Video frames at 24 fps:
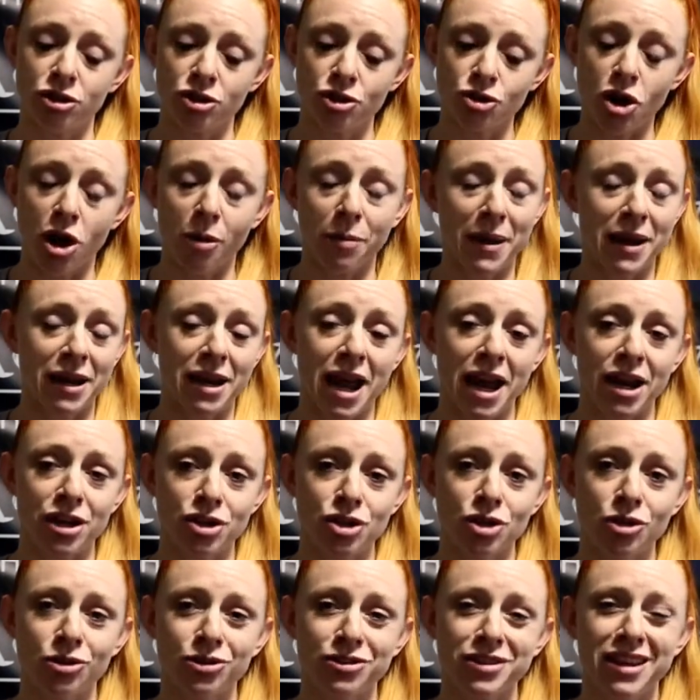Strongman
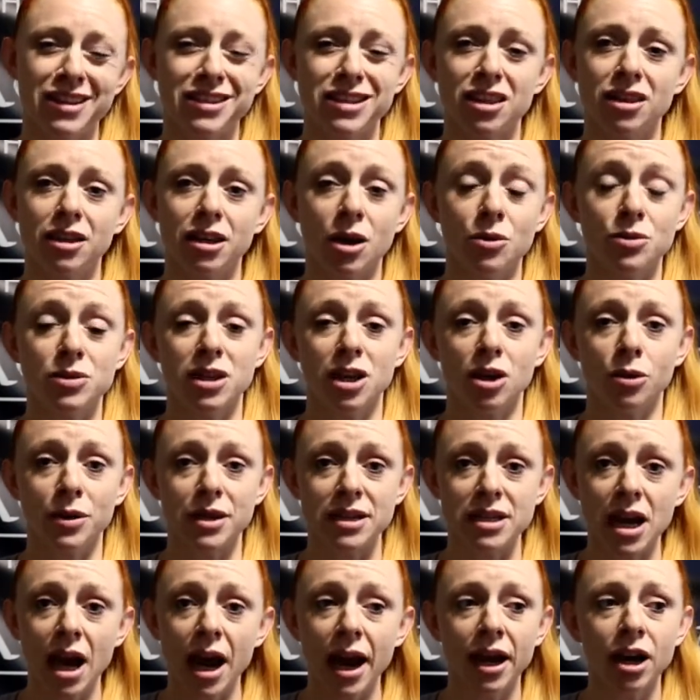Nationals, I said that I was going to
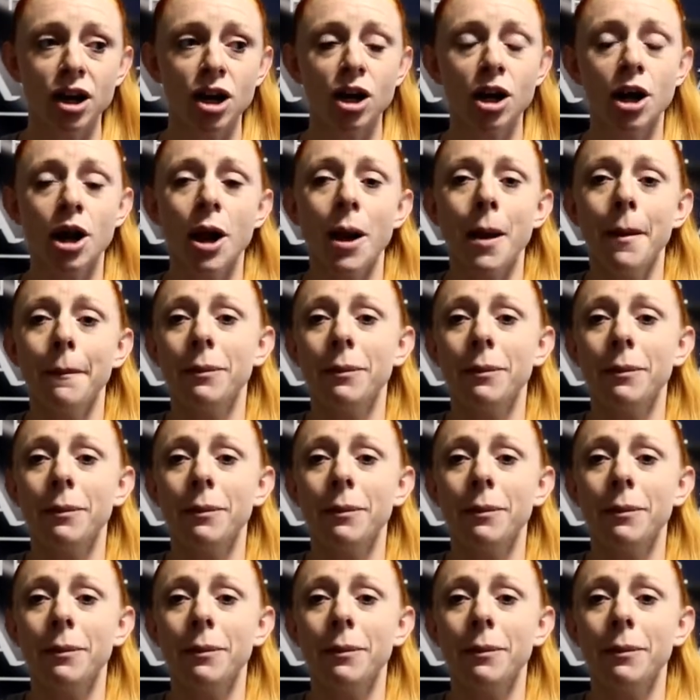retire,